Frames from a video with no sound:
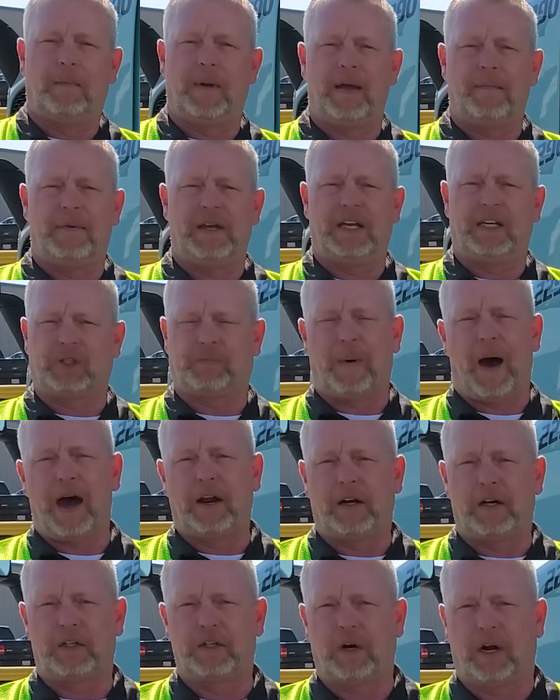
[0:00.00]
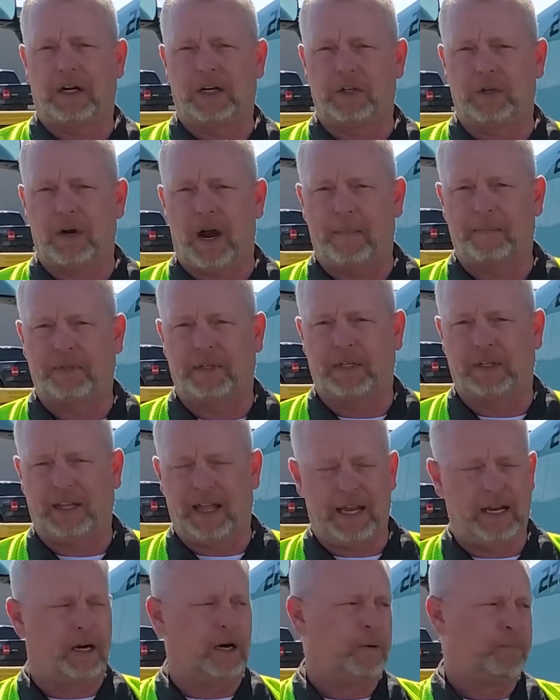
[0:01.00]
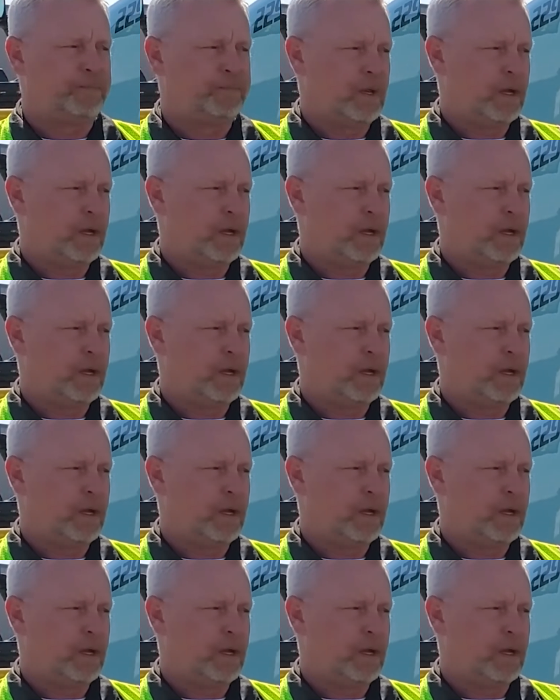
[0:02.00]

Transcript: maybe a spotter truck drops it later.